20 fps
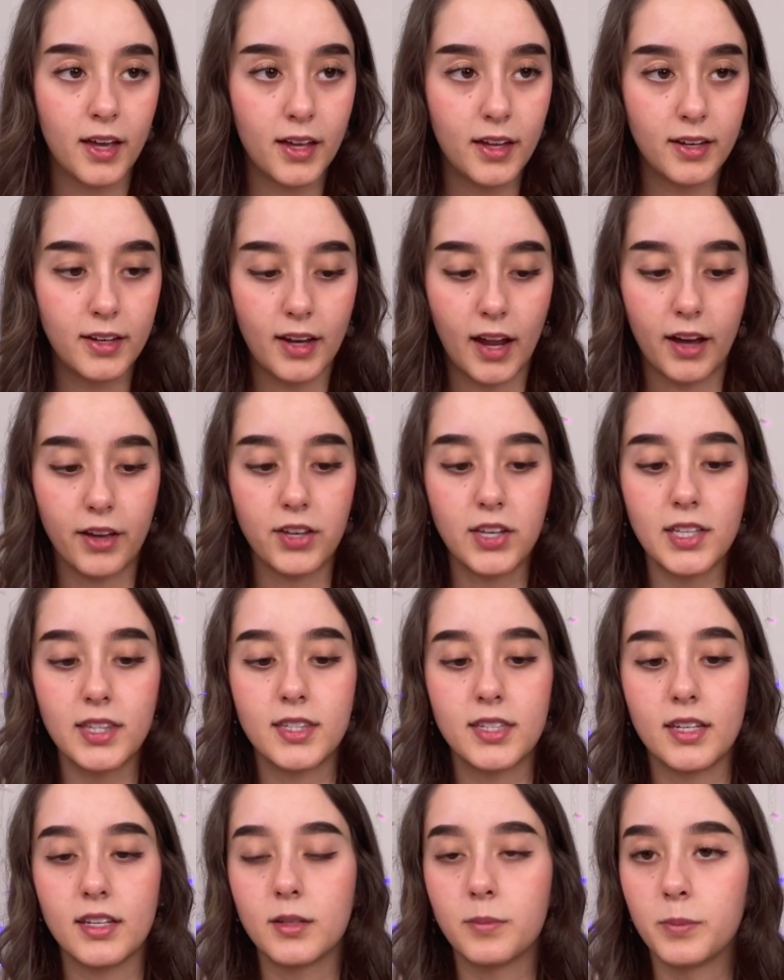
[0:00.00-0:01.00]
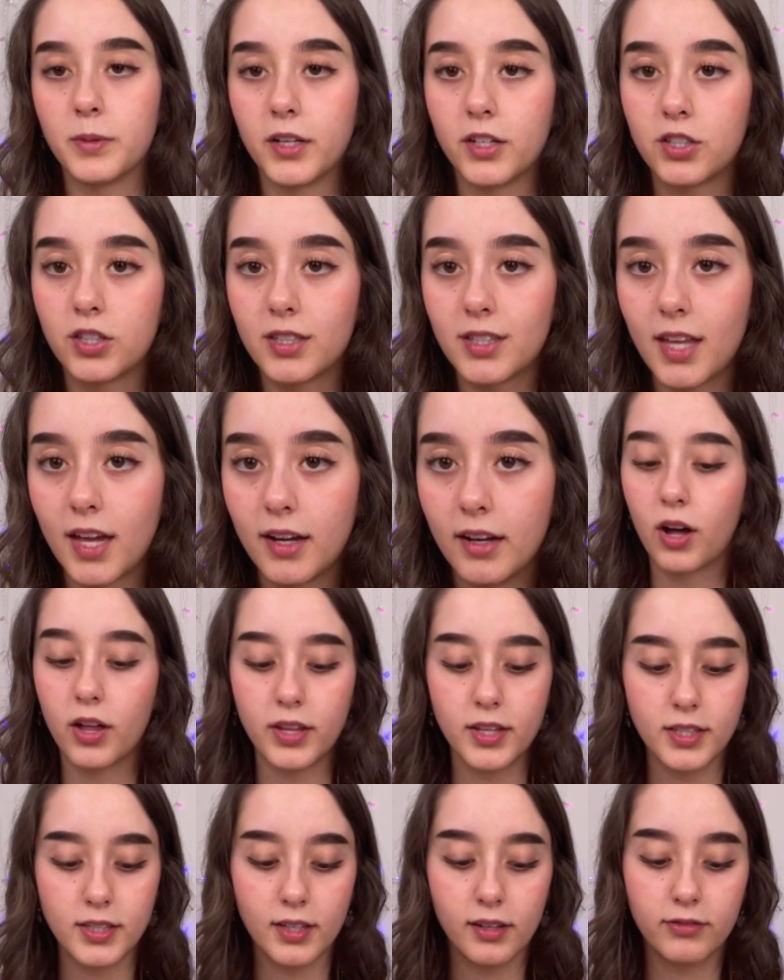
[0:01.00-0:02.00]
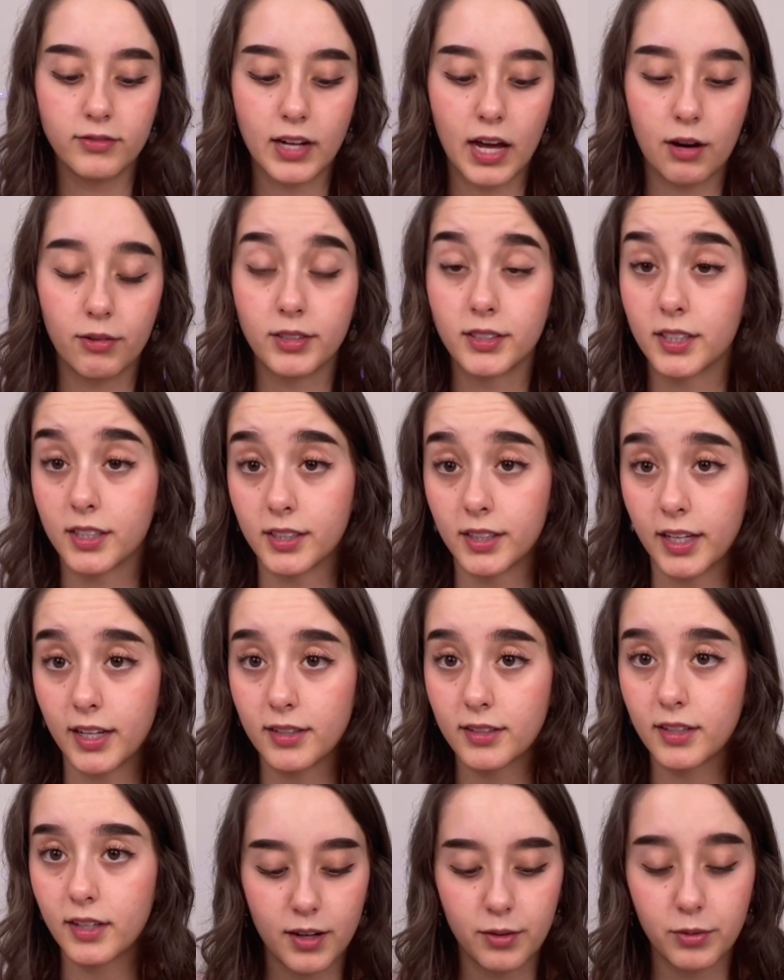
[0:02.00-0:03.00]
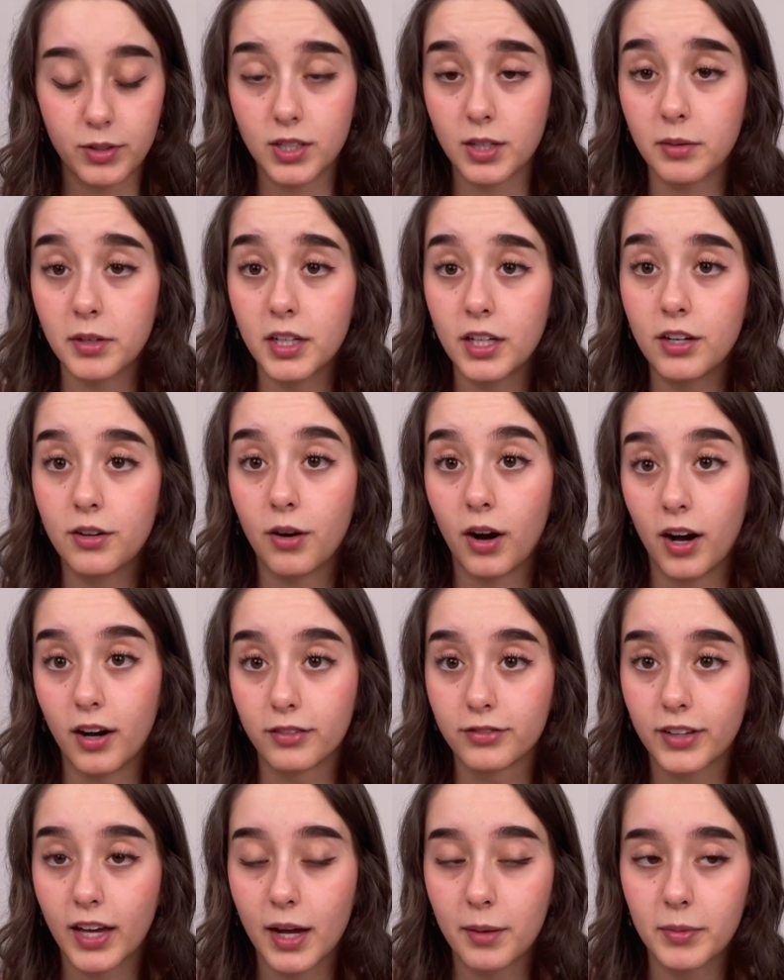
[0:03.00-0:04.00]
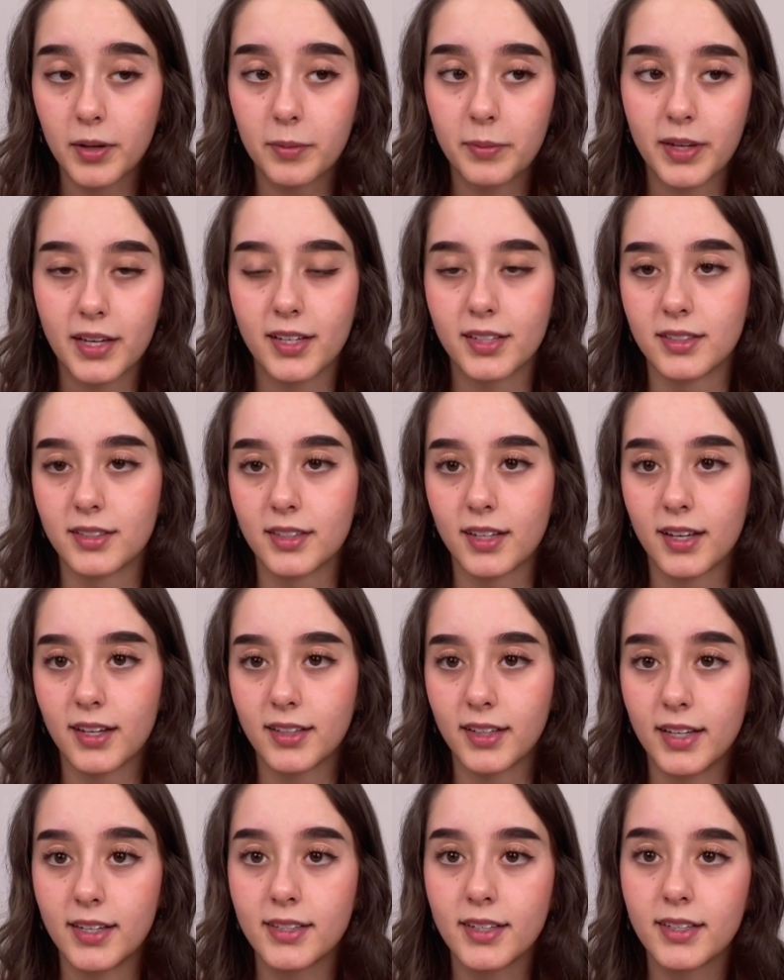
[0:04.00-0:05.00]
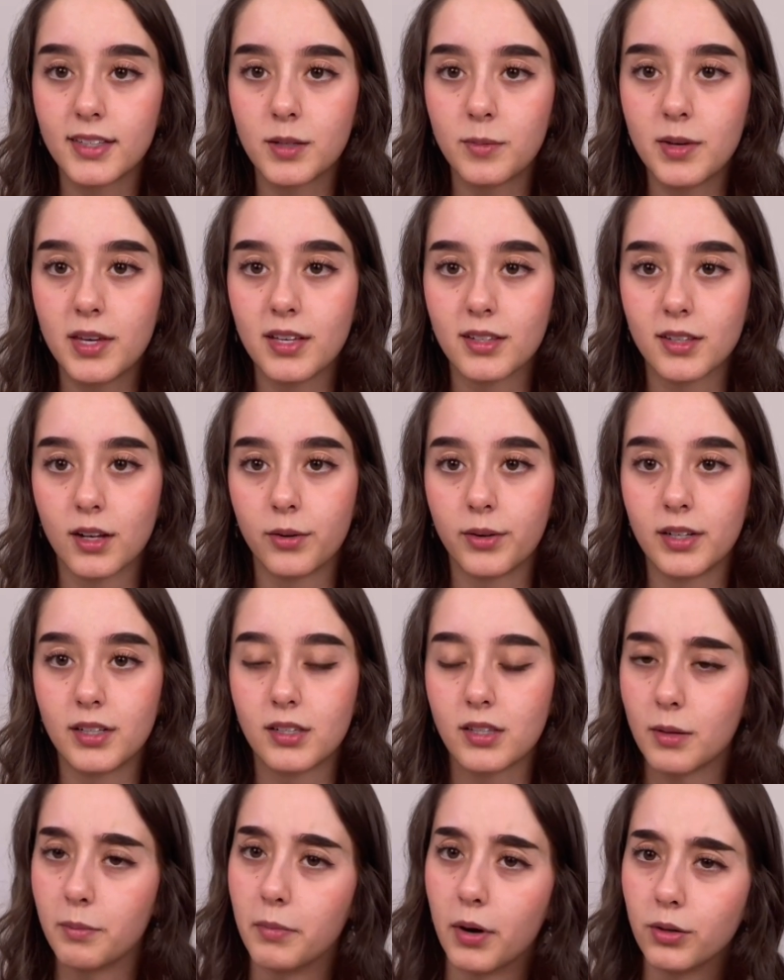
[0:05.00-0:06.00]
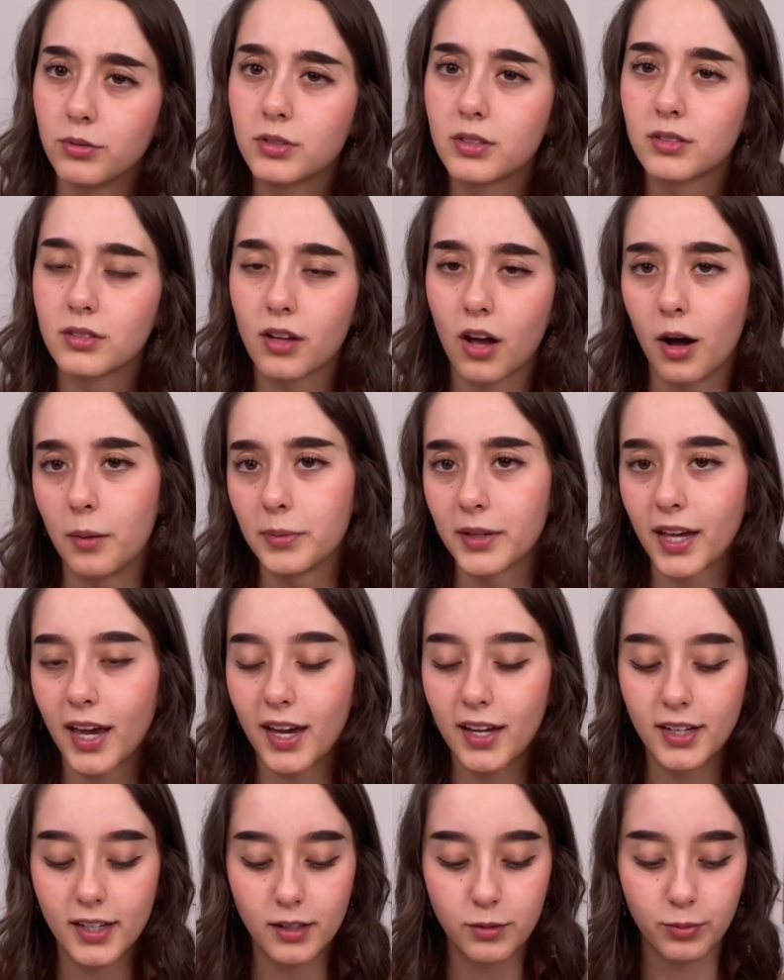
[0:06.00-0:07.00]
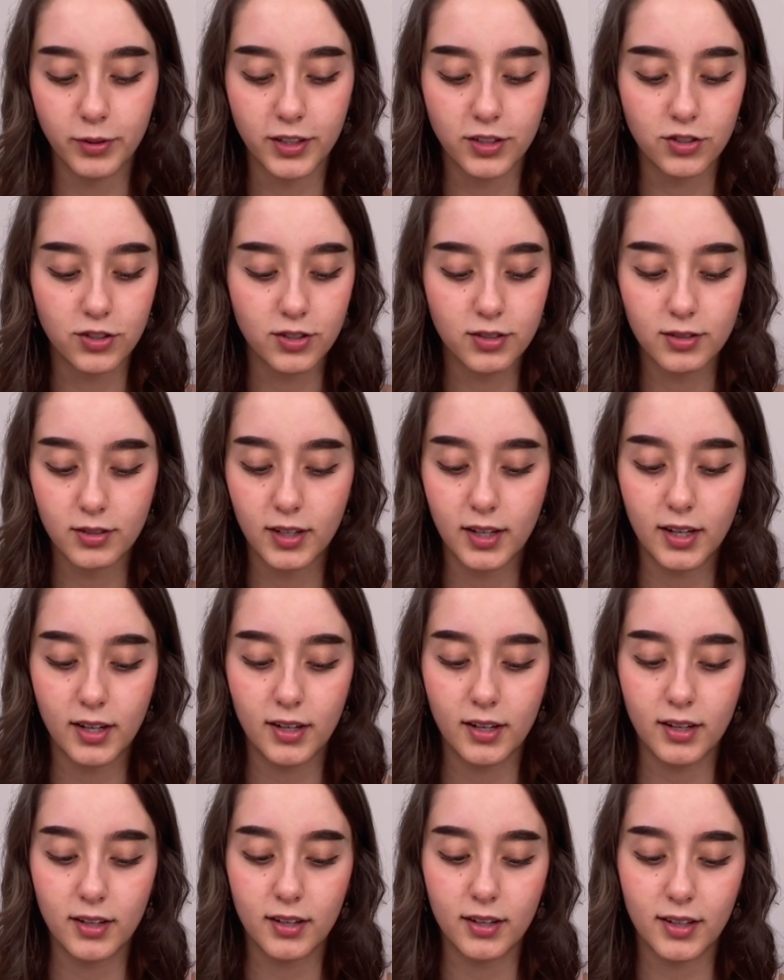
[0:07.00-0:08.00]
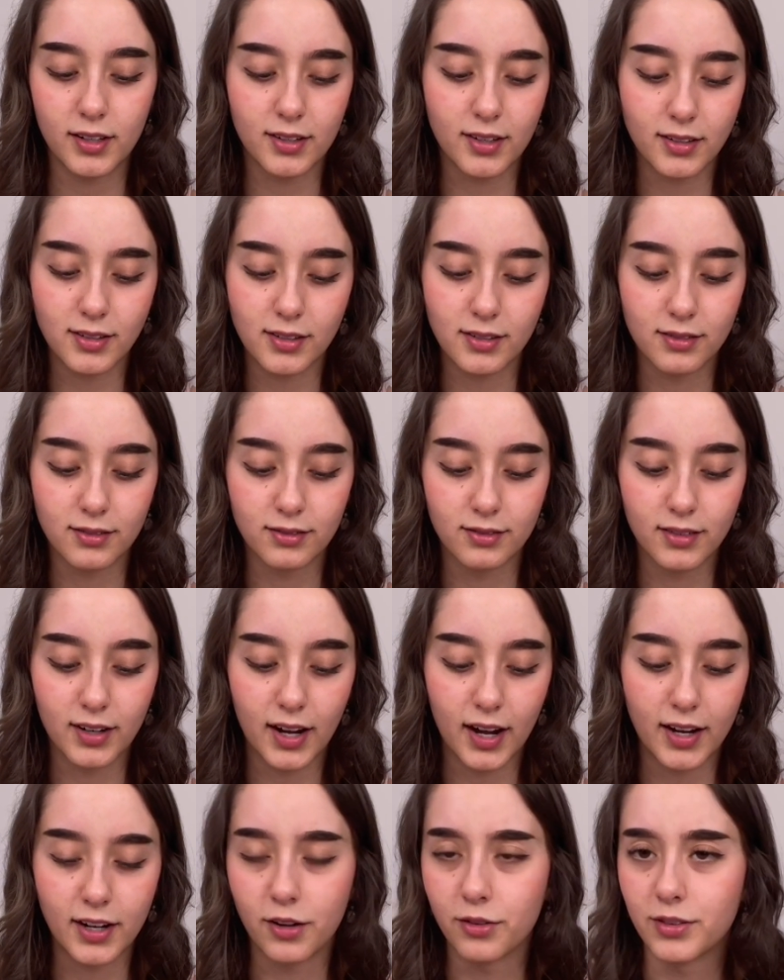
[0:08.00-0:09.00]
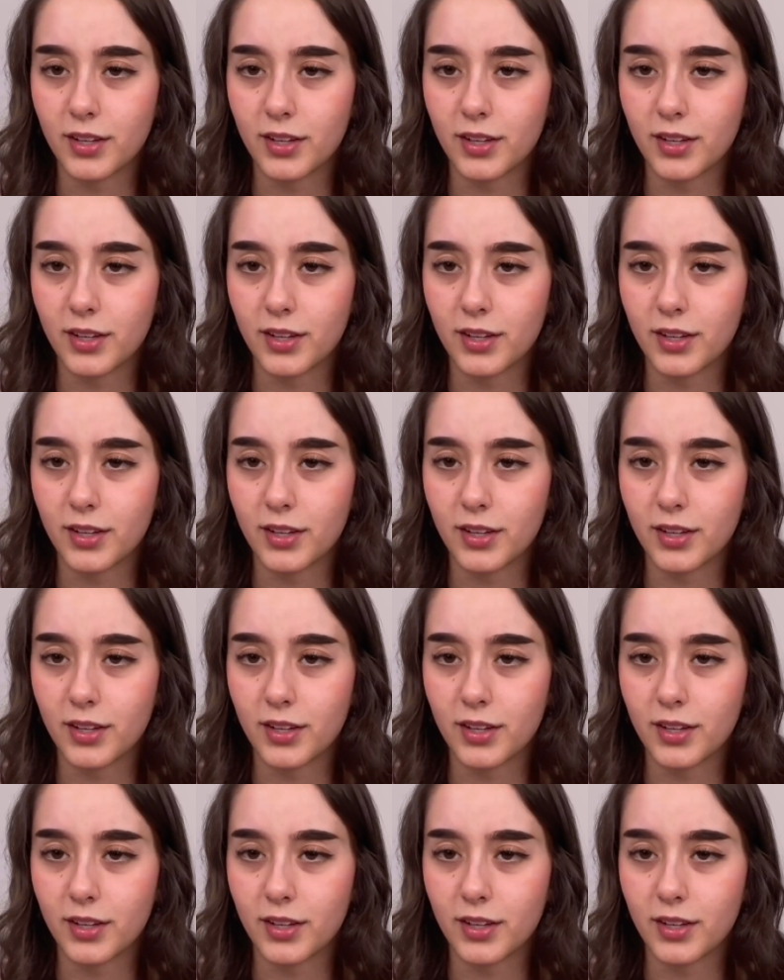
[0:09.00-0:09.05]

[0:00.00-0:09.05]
Now you can see his blush is done. All that's left now is glazing, which I'm going to do off camera because glazing to me is always the most complicated, which I know it